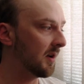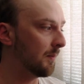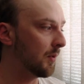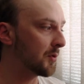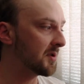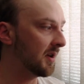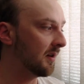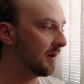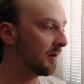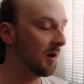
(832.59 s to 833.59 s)
a boss in
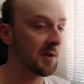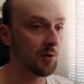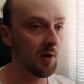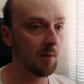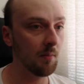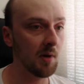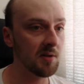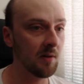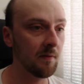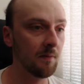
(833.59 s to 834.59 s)
a Kaizo game
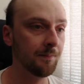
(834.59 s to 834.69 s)
myself.